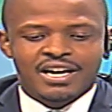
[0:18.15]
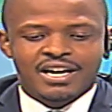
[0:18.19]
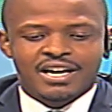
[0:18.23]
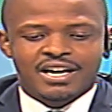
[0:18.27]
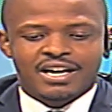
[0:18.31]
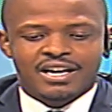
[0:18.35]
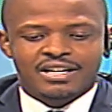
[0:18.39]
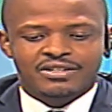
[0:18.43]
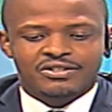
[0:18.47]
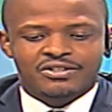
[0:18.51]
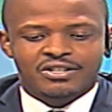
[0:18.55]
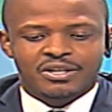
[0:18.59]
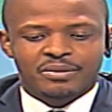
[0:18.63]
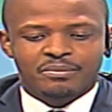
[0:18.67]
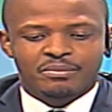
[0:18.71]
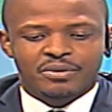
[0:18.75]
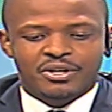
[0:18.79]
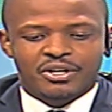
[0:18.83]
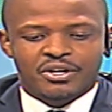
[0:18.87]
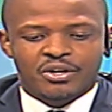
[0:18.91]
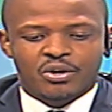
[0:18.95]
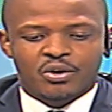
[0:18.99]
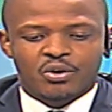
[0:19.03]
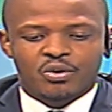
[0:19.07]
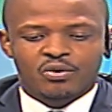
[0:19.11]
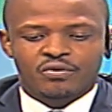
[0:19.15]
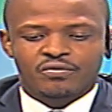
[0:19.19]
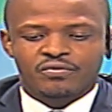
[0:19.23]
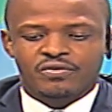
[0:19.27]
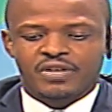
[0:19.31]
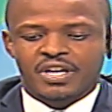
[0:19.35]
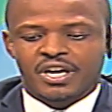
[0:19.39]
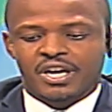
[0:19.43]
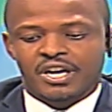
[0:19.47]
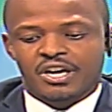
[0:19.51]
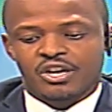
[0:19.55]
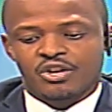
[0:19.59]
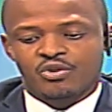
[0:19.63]
Assembly of
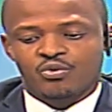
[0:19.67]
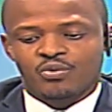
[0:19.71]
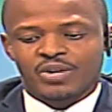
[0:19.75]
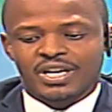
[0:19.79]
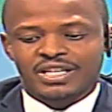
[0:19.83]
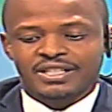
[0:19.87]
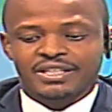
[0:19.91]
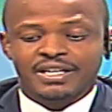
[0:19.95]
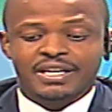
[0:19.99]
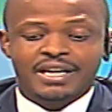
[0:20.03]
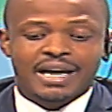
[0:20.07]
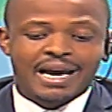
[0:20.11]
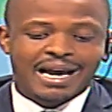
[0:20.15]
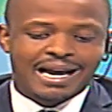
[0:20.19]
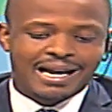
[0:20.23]
the United